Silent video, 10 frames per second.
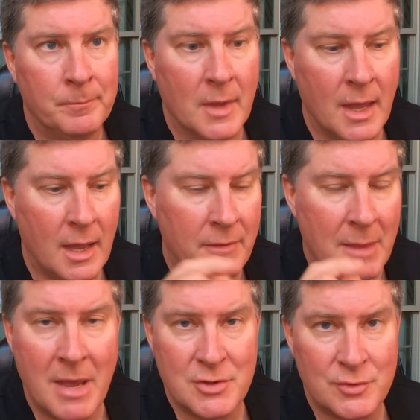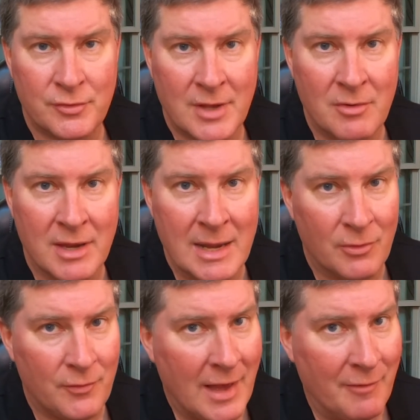they measured the stone again, it
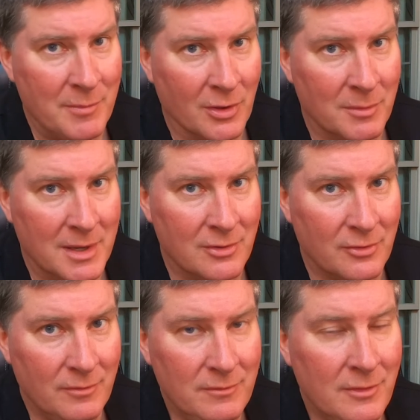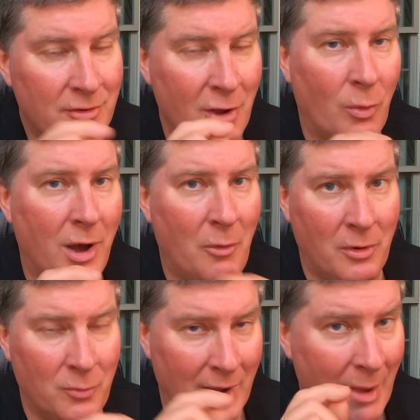was 5mm. So
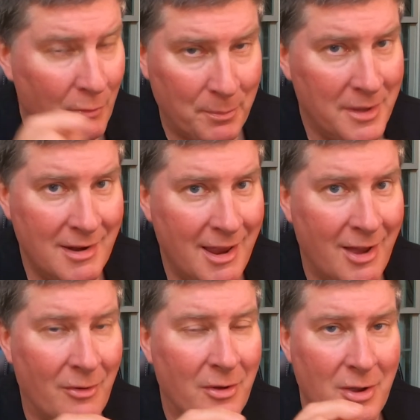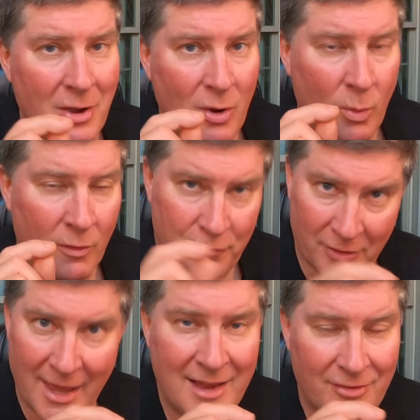what I was peeing out were
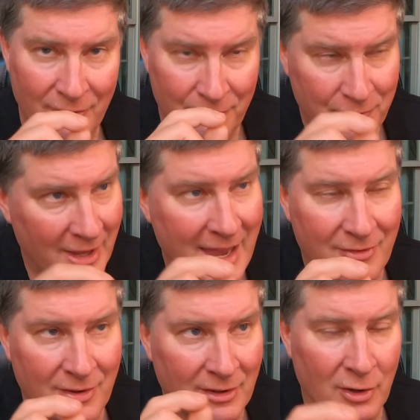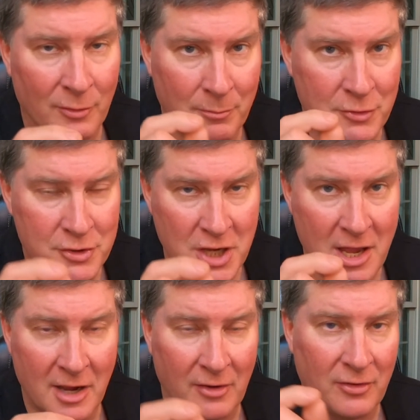flakes and flecks and little
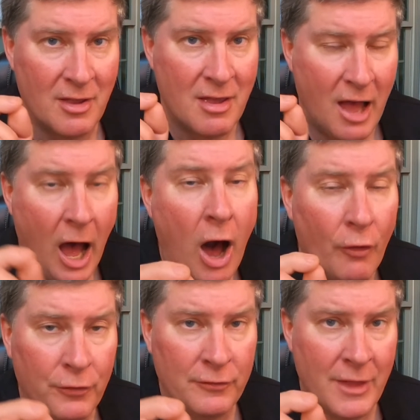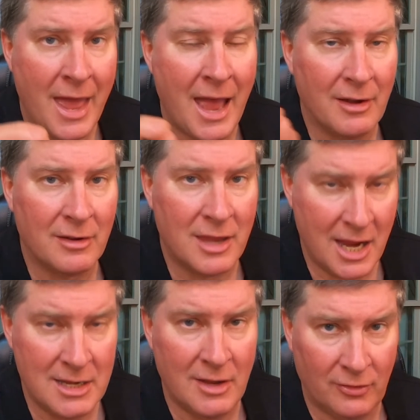chunks off of that
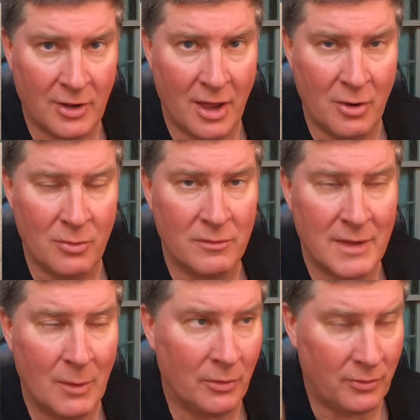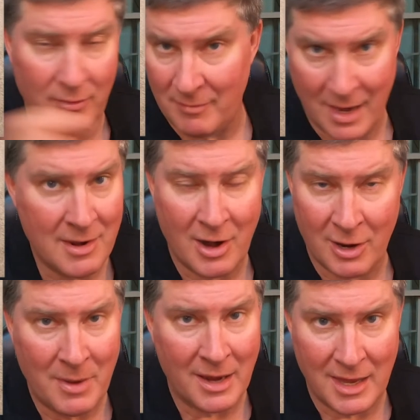kidney stone that was in there
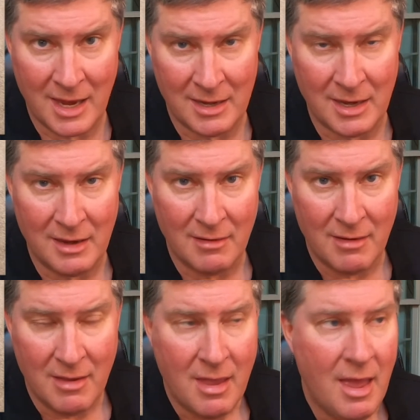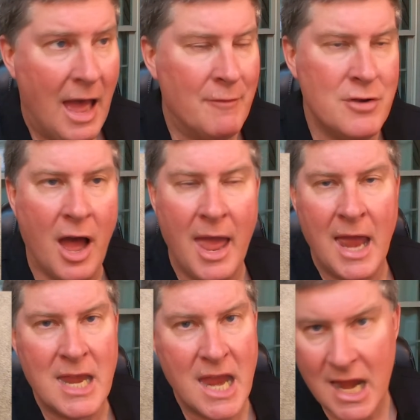in my kidney. I've not
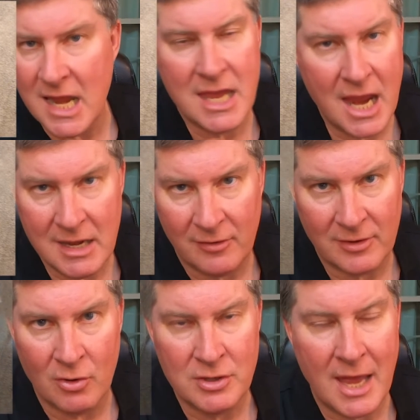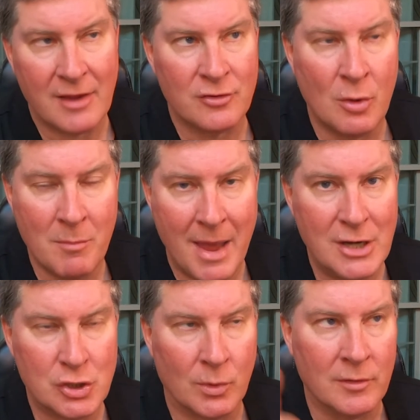had any kidney stone attacks, no
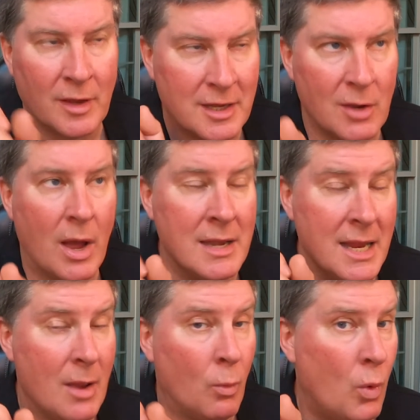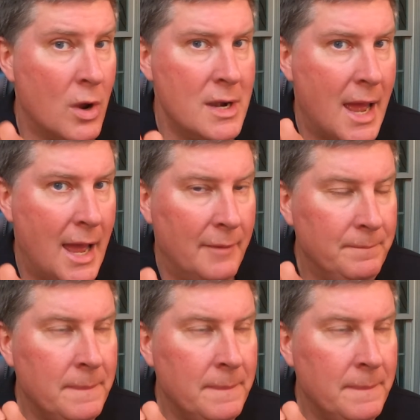major ones. I tell you what, I did that one night.